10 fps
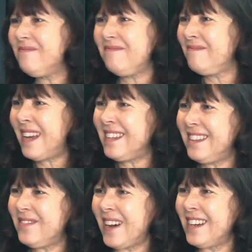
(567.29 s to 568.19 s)
made
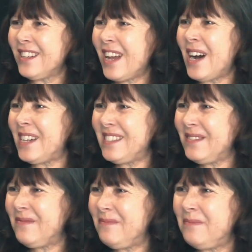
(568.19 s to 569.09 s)
the final cut,
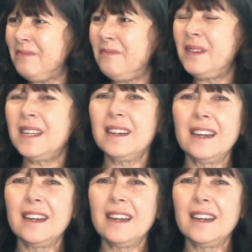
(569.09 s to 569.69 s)
but